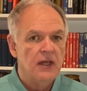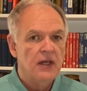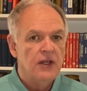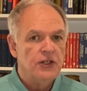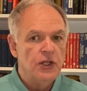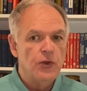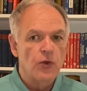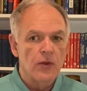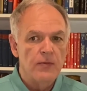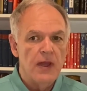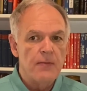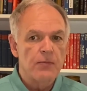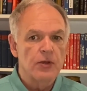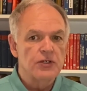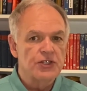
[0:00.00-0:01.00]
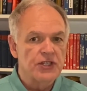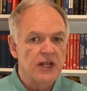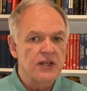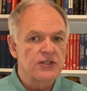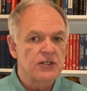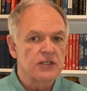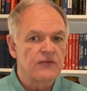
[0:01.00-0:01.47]
Do you remember
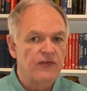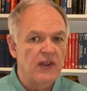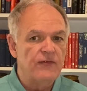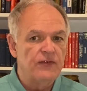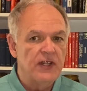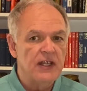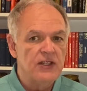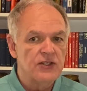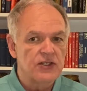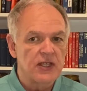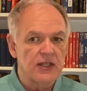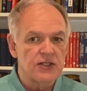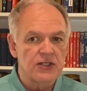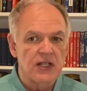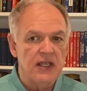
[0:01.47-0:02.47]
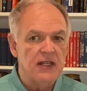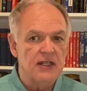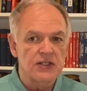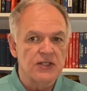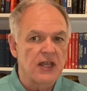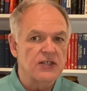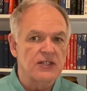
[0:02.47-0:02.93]
Genesis 15, 16? It
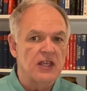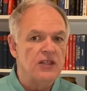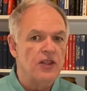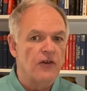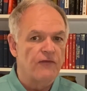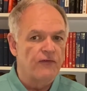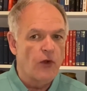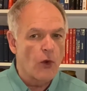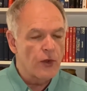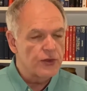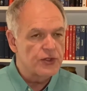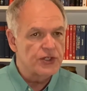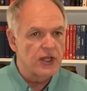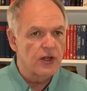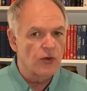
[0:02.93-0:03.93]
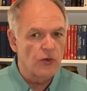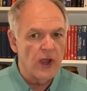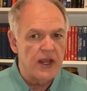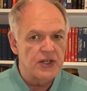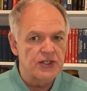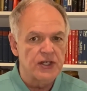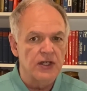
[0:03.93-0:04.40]
says, In the fourth
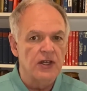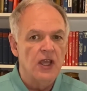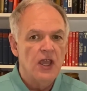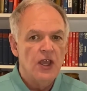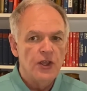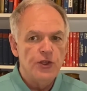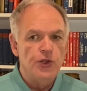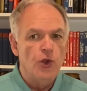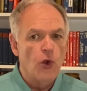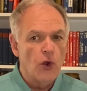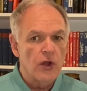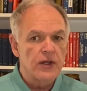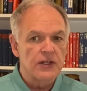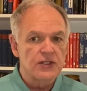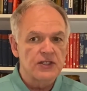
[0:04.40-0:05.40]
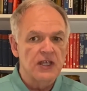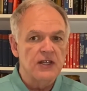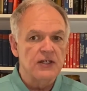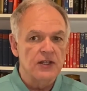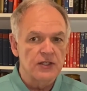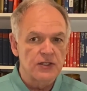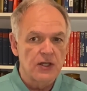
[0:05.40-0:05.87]
generation, your
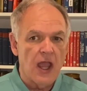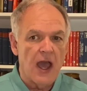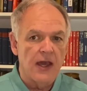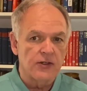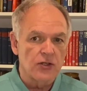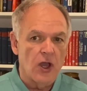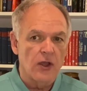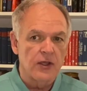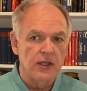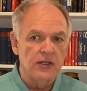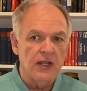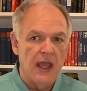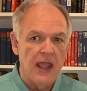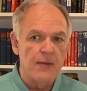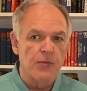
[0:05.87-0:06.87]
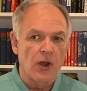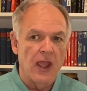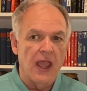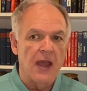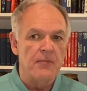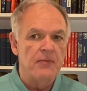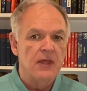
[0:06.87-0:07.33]
descendants, God talking to
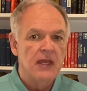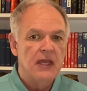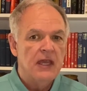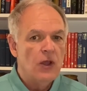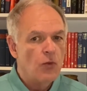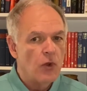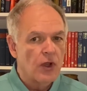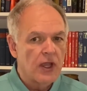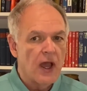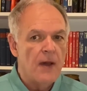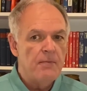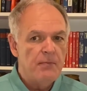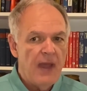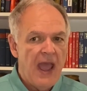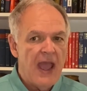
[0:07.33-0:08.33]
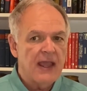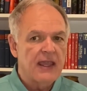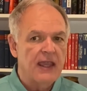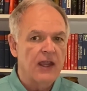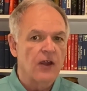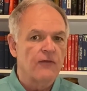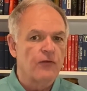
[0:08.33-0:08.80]
Abraham, will come back
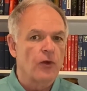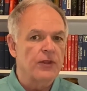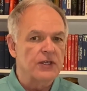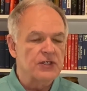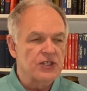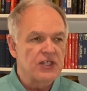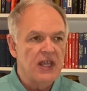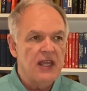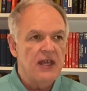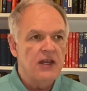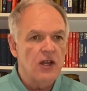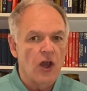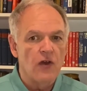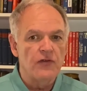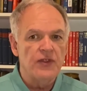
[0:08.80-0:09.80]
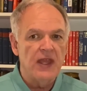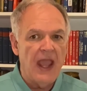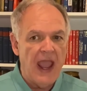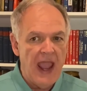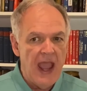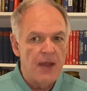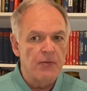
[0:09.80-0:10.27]
here, for the sin of the
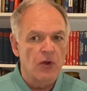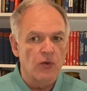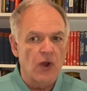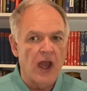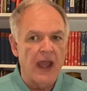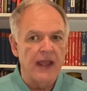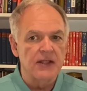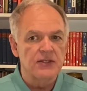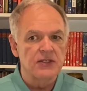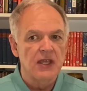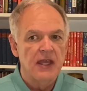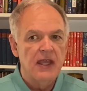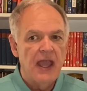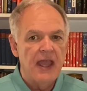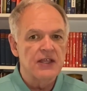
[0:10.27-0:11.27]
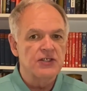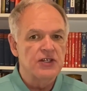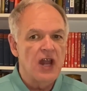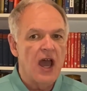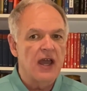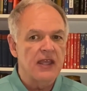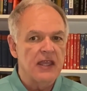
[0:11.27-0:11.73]
Amorites has
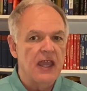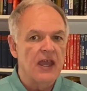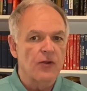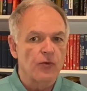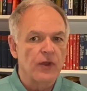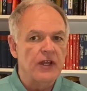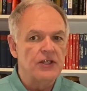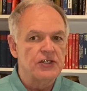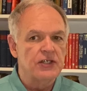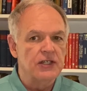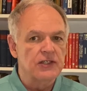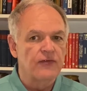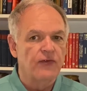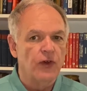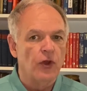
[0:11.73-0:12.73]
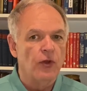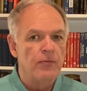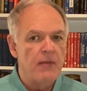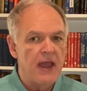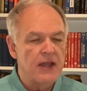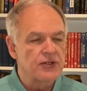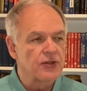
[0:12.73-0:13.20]
not yet reached its full
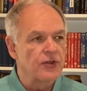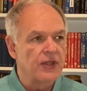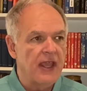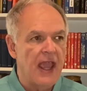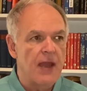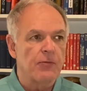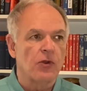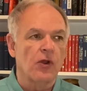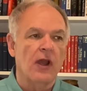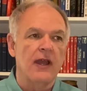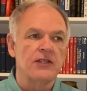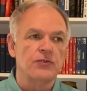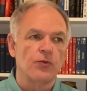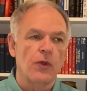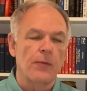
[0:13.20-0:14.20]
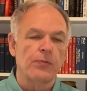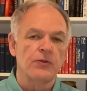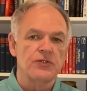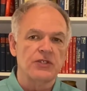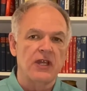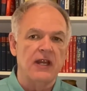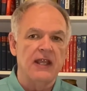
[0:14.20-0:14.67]
measure. The Amorites
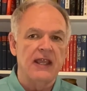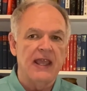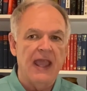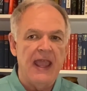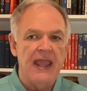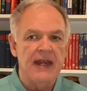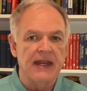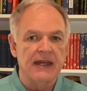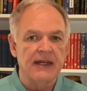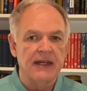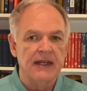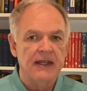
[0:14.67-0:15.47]
representing Canaan.